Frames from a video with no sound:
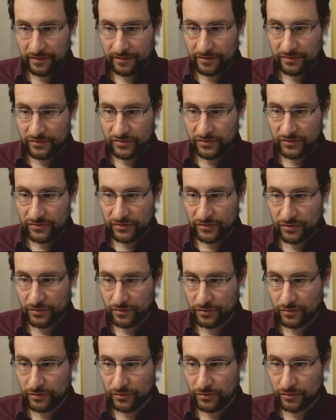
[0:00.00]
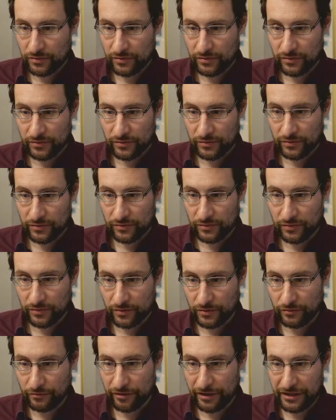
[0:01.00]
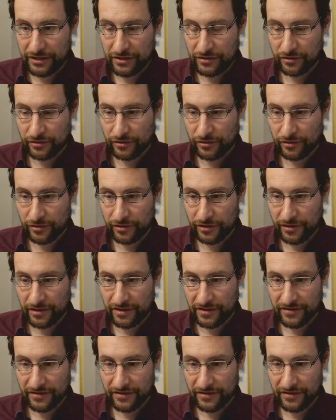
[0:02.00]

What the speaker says: So greater